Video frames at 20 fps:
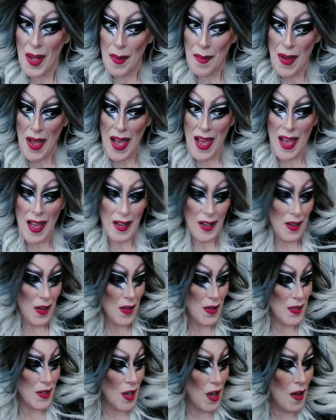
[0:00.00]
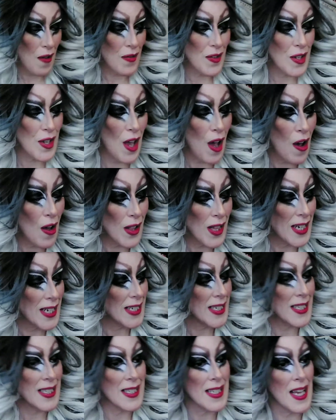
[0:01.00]
my hat goes off to y'all
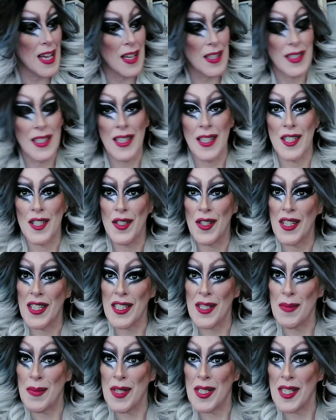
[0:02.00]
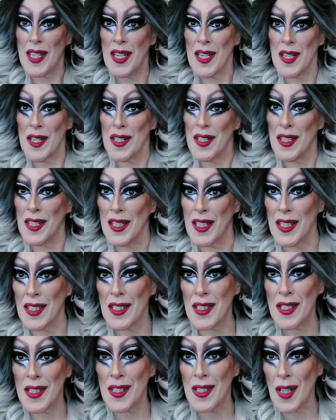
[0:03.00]
ladies out there, Trixie Mattel and
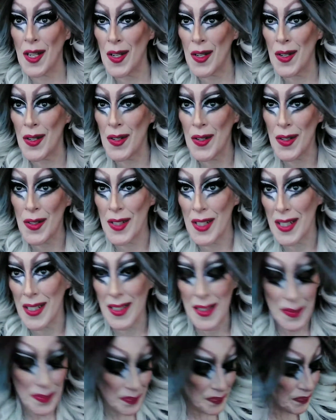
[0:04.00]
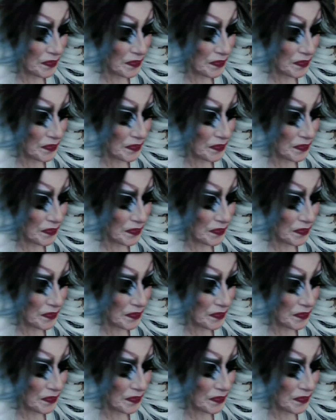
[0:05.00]
Alexis Stone and